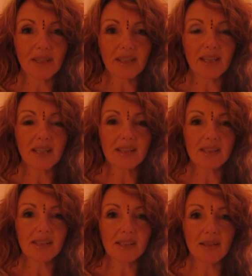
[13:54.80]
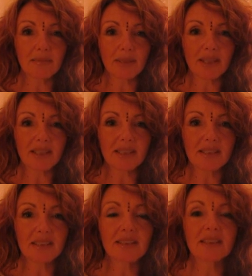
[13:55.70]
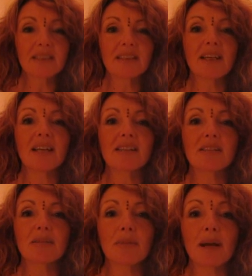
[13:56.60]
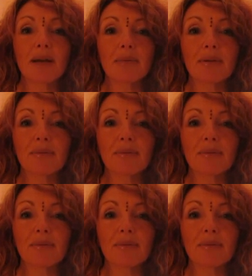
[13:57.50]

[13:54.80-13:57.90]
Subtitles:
That is the template, that is the map,